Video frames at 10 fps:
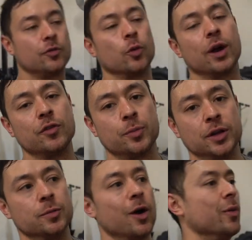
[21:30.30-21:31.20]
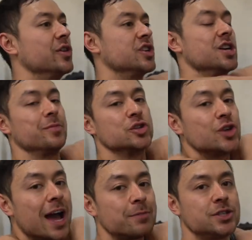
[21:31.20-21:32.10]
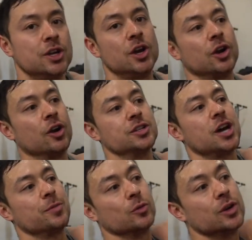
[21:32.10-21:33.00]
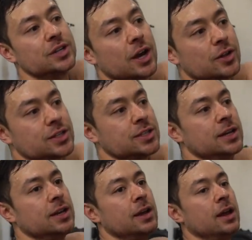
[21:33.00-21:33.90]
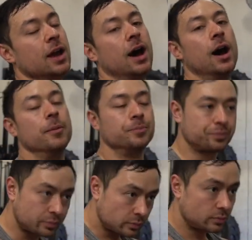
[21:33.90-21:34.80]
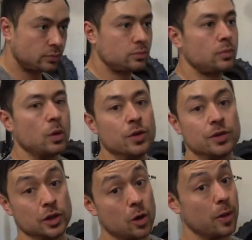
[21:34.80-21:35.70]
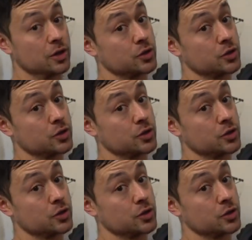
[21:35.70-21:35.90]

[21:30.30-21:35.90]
for wherever you're putting bar, whether it's on top of your traps or on top of your rear delts um, with a low bar